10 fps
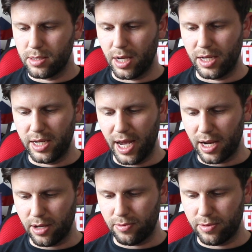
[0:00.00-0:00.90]
And
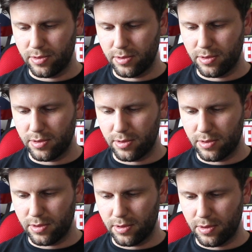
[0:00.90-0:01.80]
yellow,
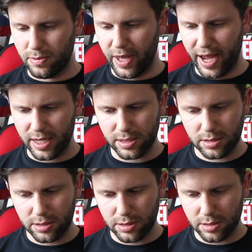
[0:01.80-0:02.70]

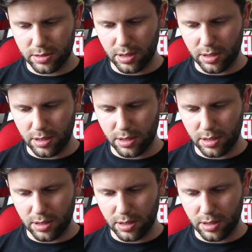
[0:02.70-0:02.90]
that's,